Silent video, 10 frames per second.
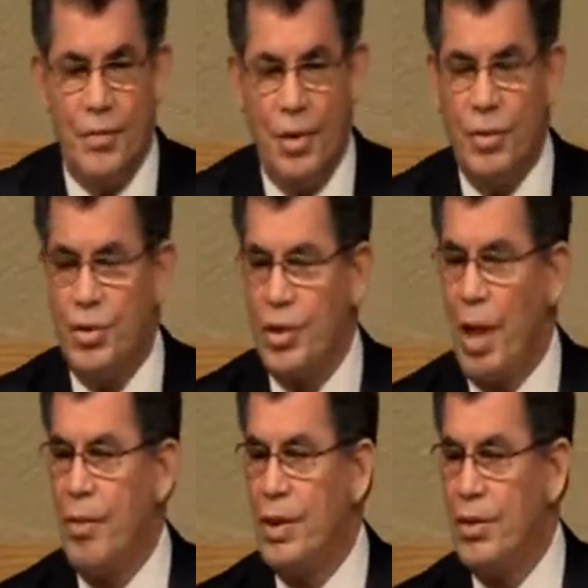The
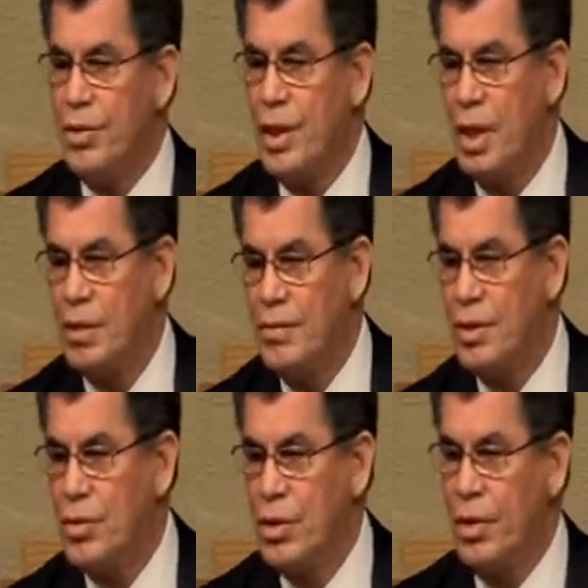stomach decides if
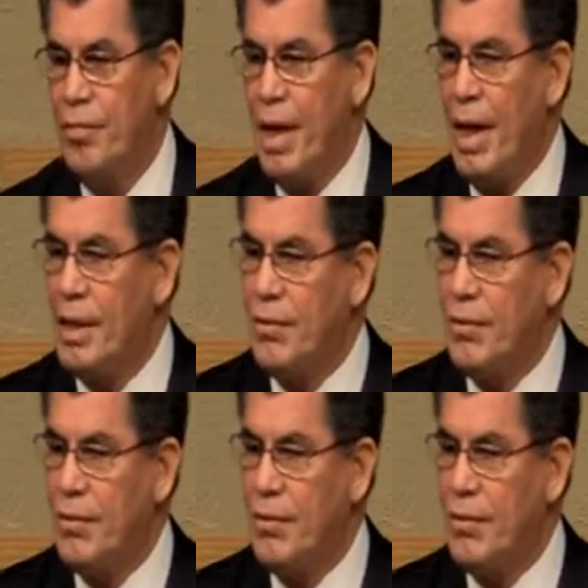it's good or bad,